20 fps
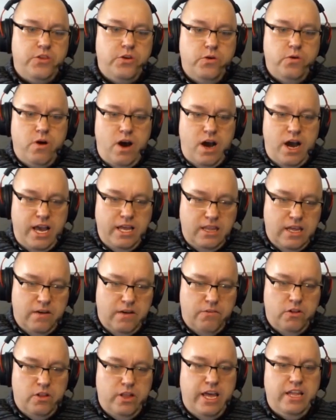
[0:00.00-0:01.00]
through high
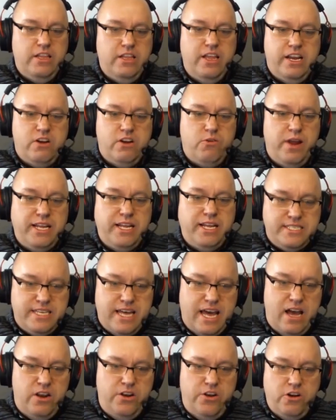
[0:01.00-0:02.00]
level and that creates
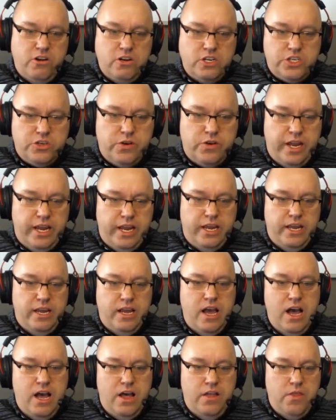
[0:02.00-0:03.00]
that nurturing,
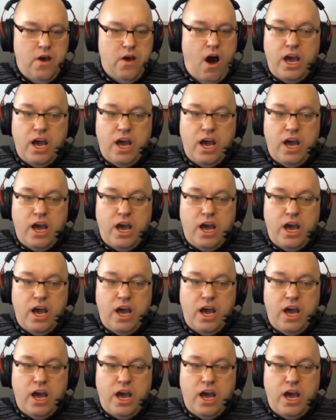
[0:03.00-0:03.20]
uh,